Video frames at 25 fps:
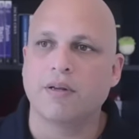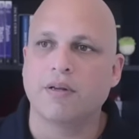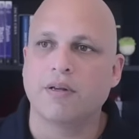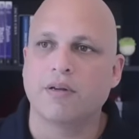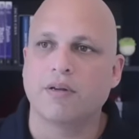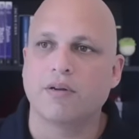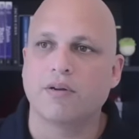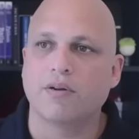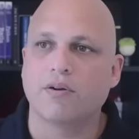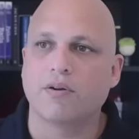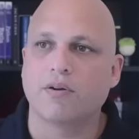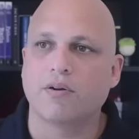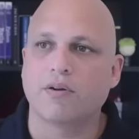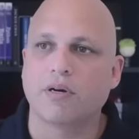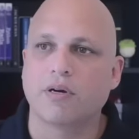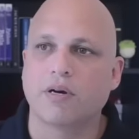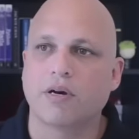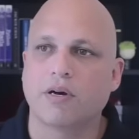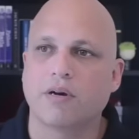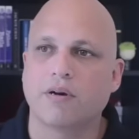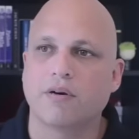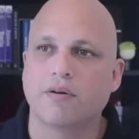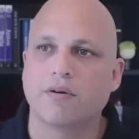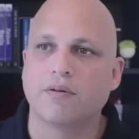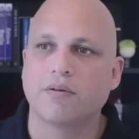
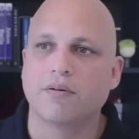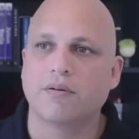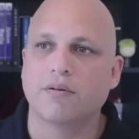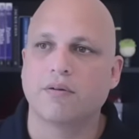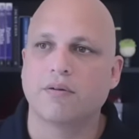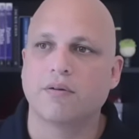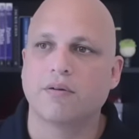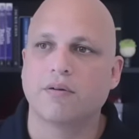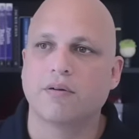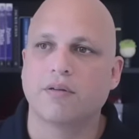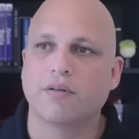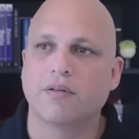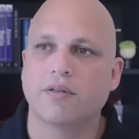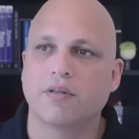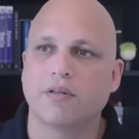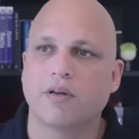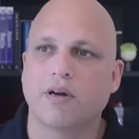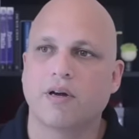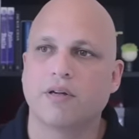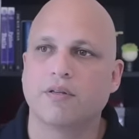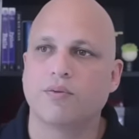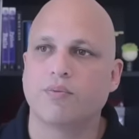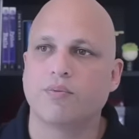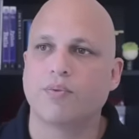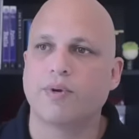
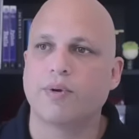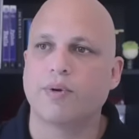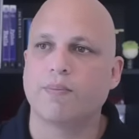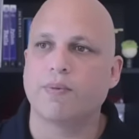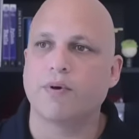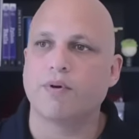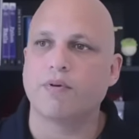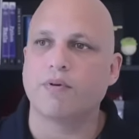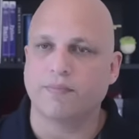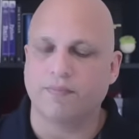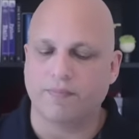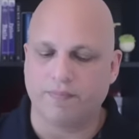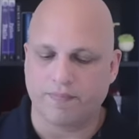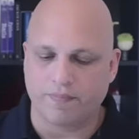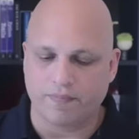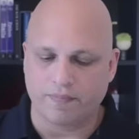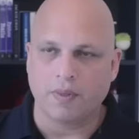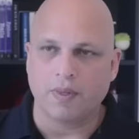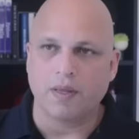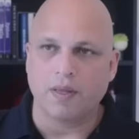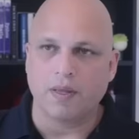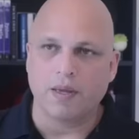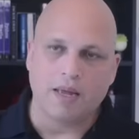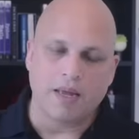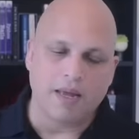Local.repo.
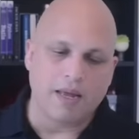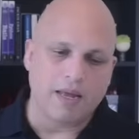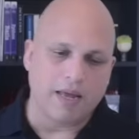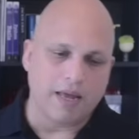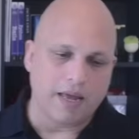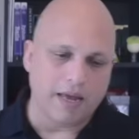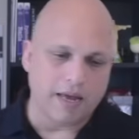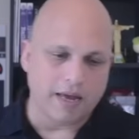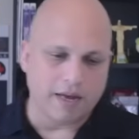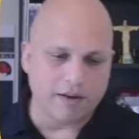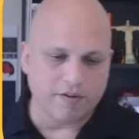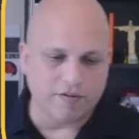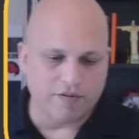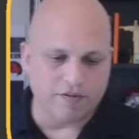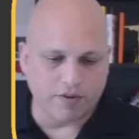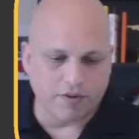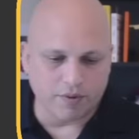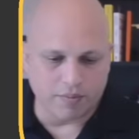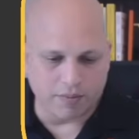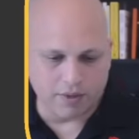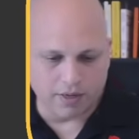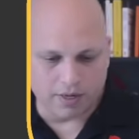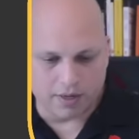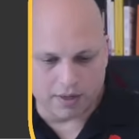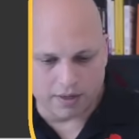And
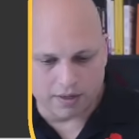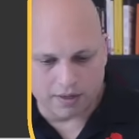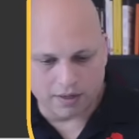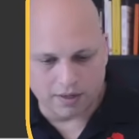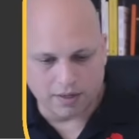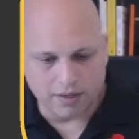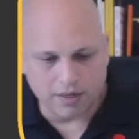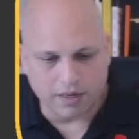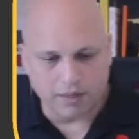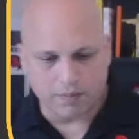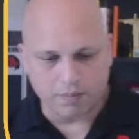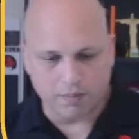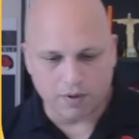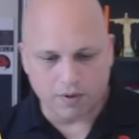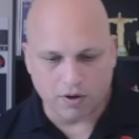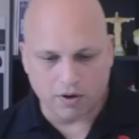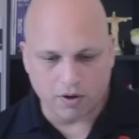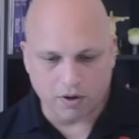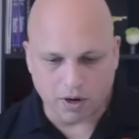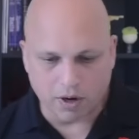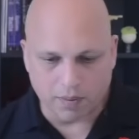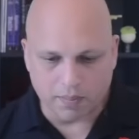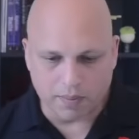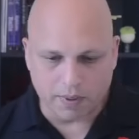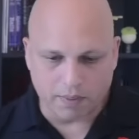from here, let me
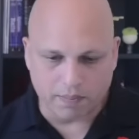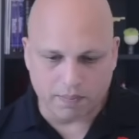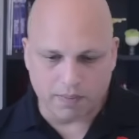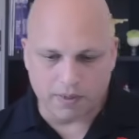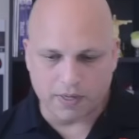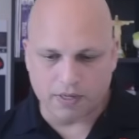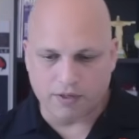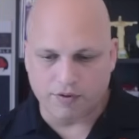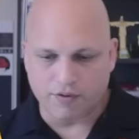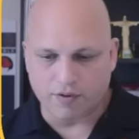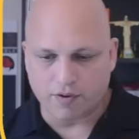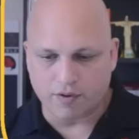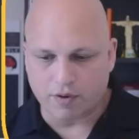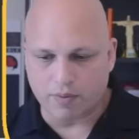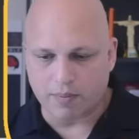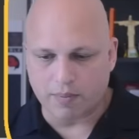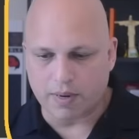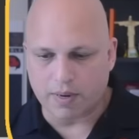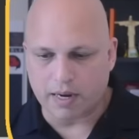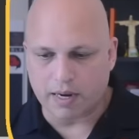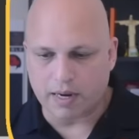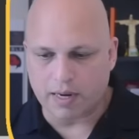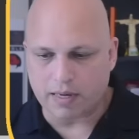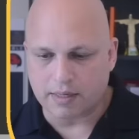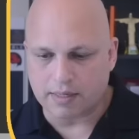copy and paste from
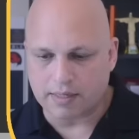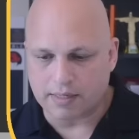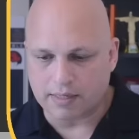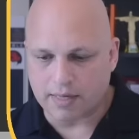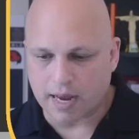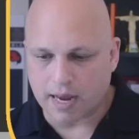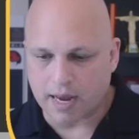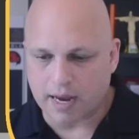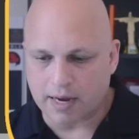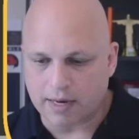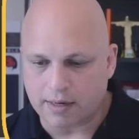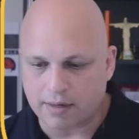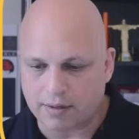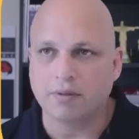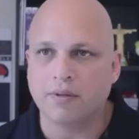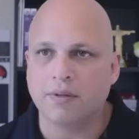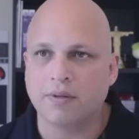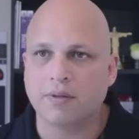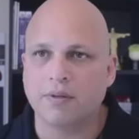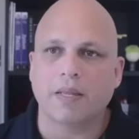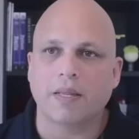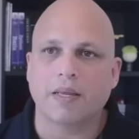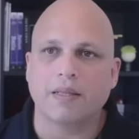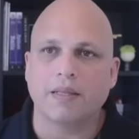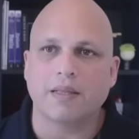my side.
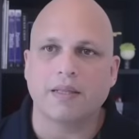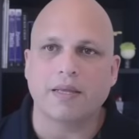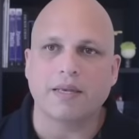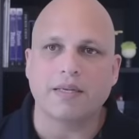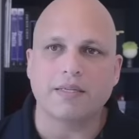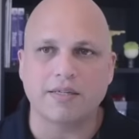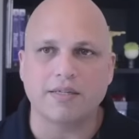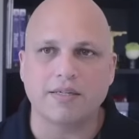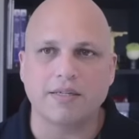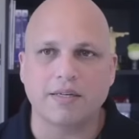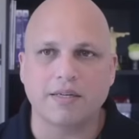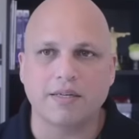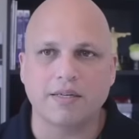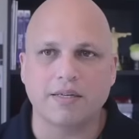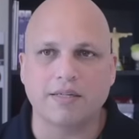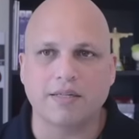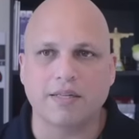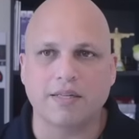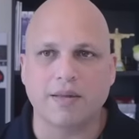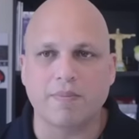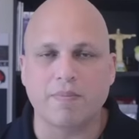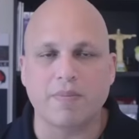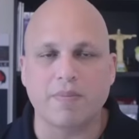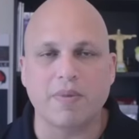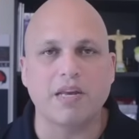This is
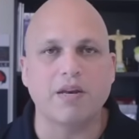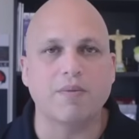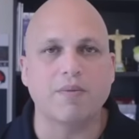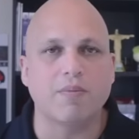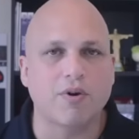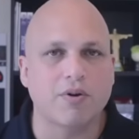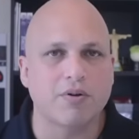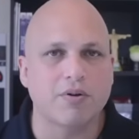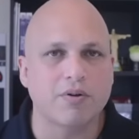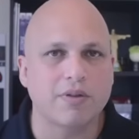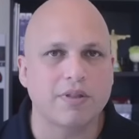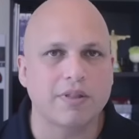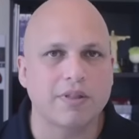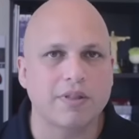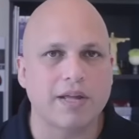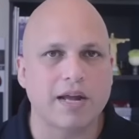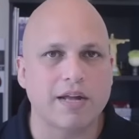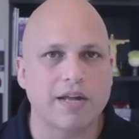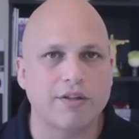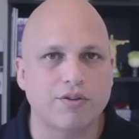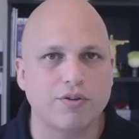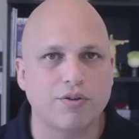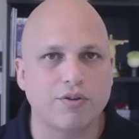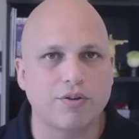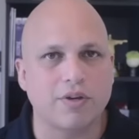the minimal
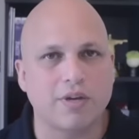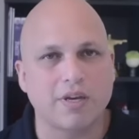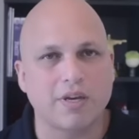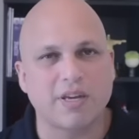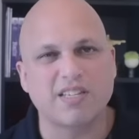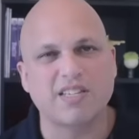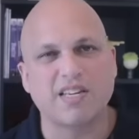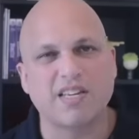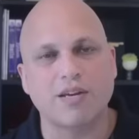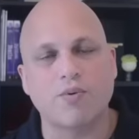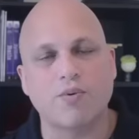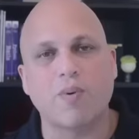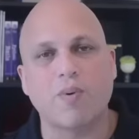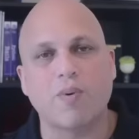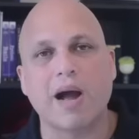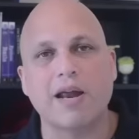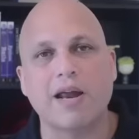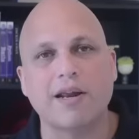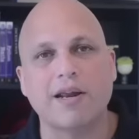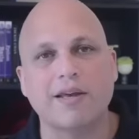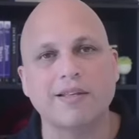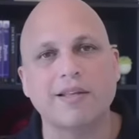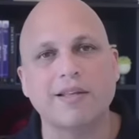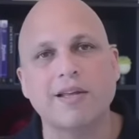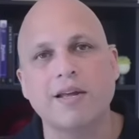that is
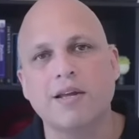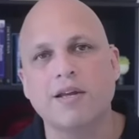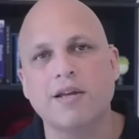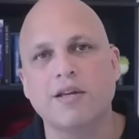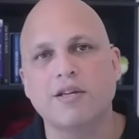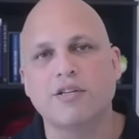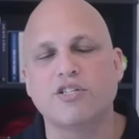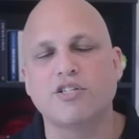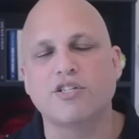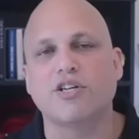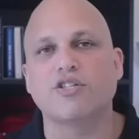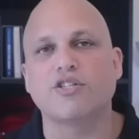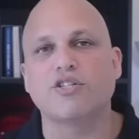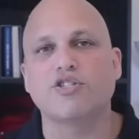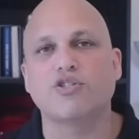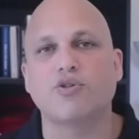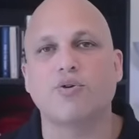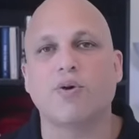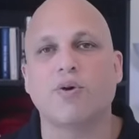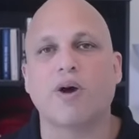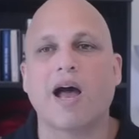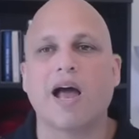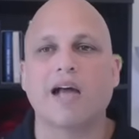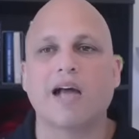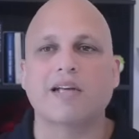required just
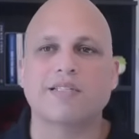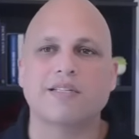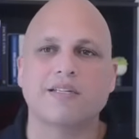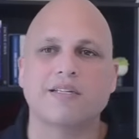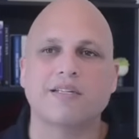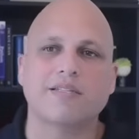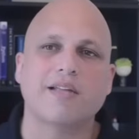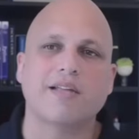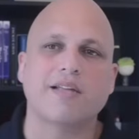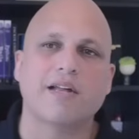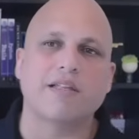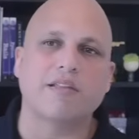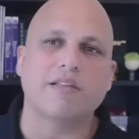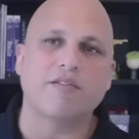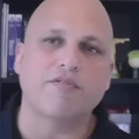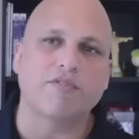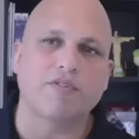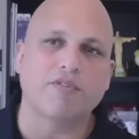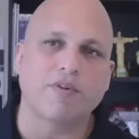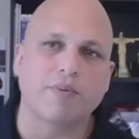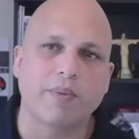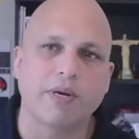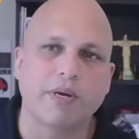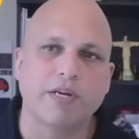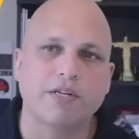to access that
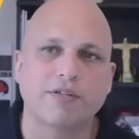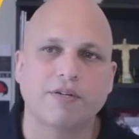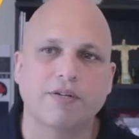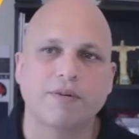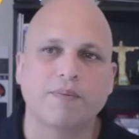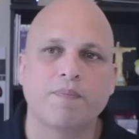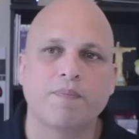information.